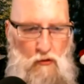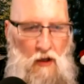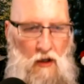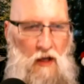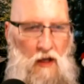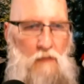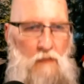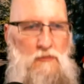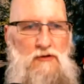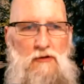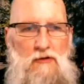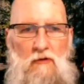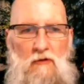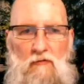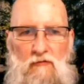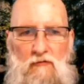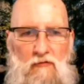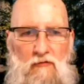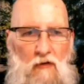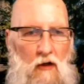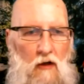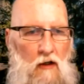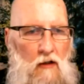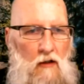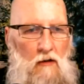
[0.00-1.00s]
Amazon
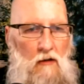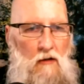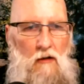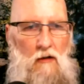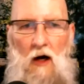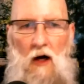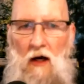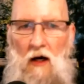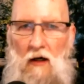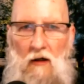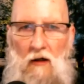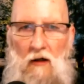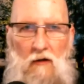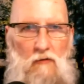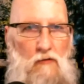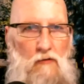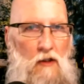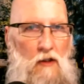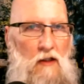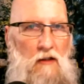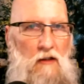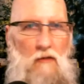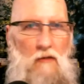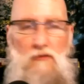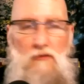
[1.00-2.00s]
Fire,
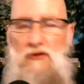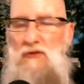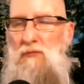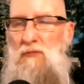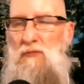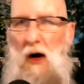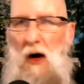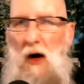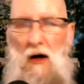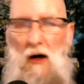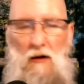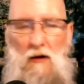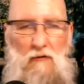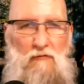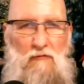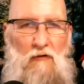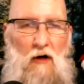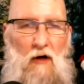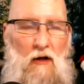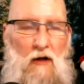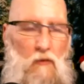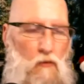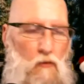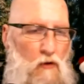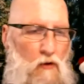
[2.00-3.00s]
iHeartRadio,
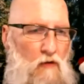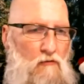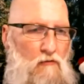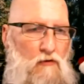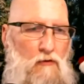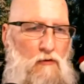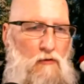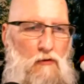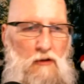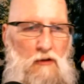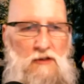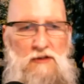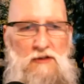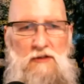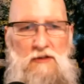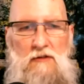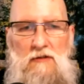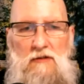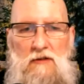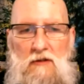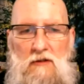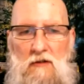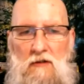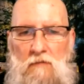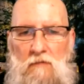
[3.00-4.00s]
Spotify, wherever you listen
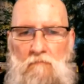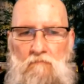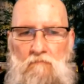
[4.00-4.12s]
to